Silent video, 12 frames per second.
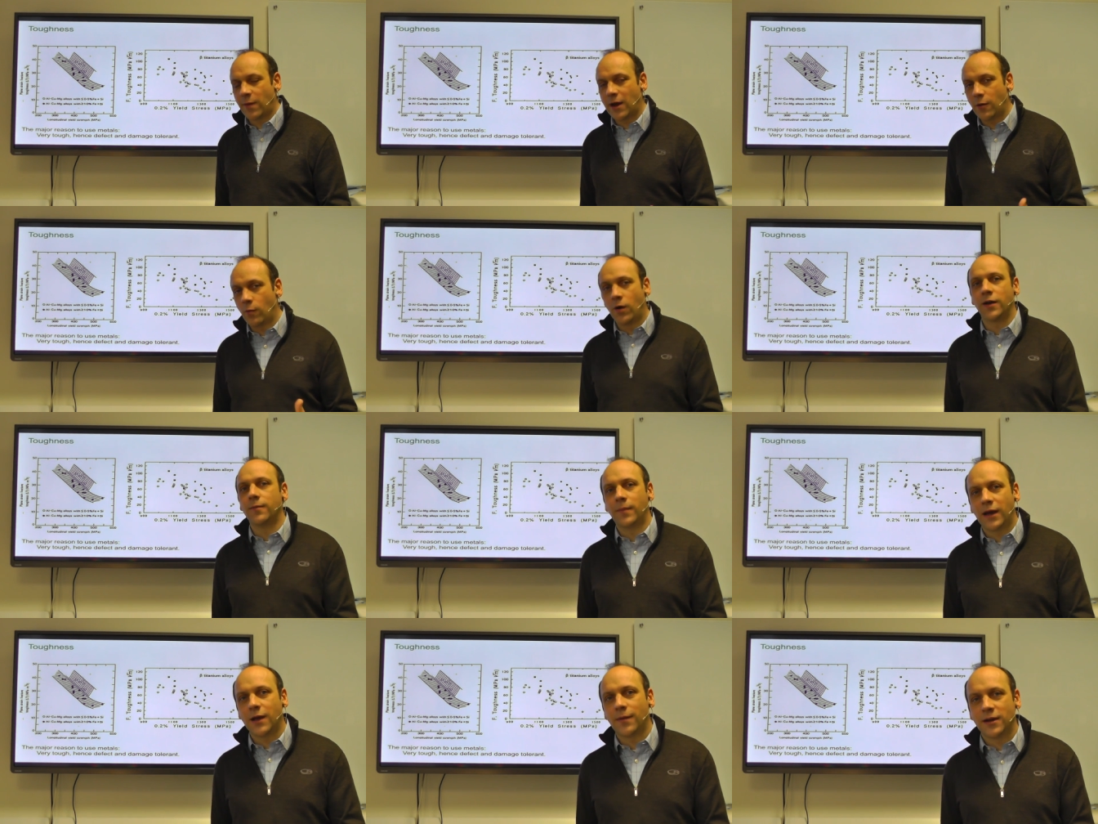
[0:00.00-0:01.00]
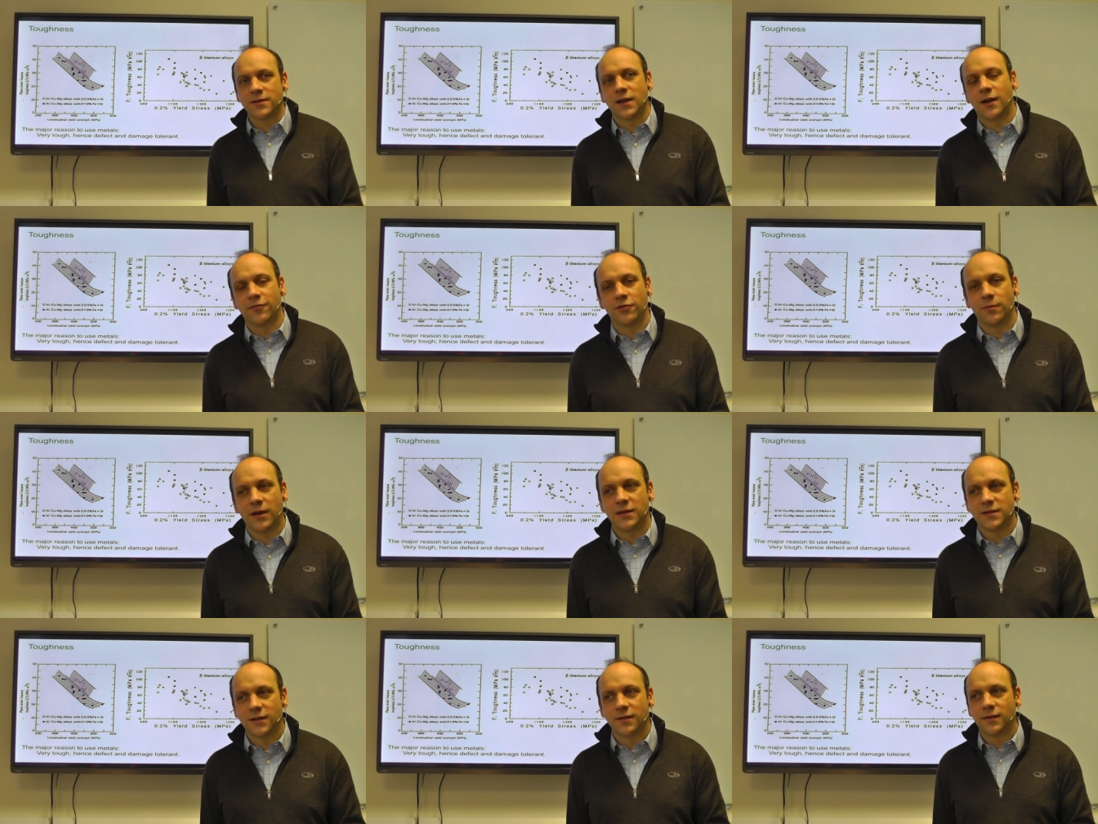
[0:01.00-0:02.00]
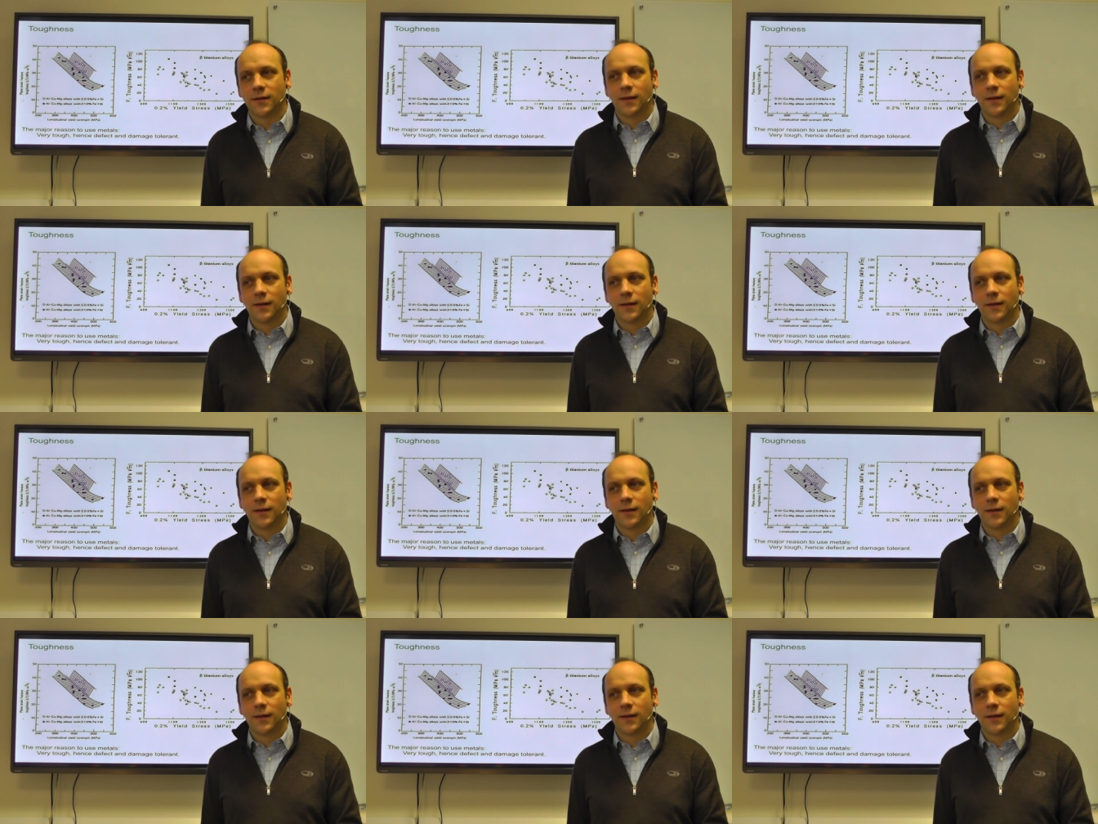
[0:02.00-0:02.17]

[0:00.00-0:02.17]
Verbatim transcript: about 1 megapascal root meter,